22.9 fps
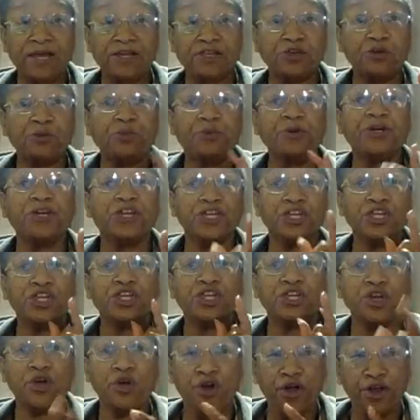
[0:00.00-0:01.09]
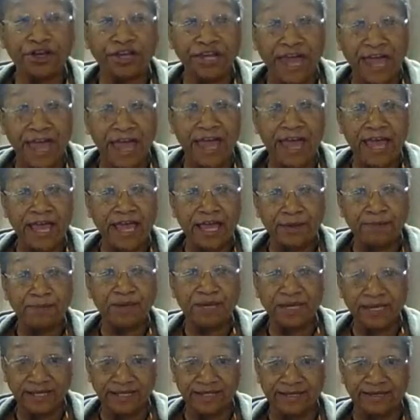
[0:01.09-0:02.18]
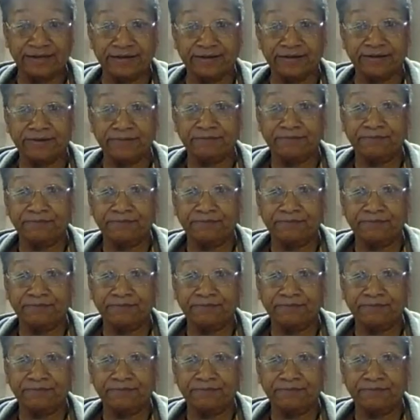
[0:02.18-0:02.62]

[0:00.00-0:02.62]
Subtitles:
you put your name in there.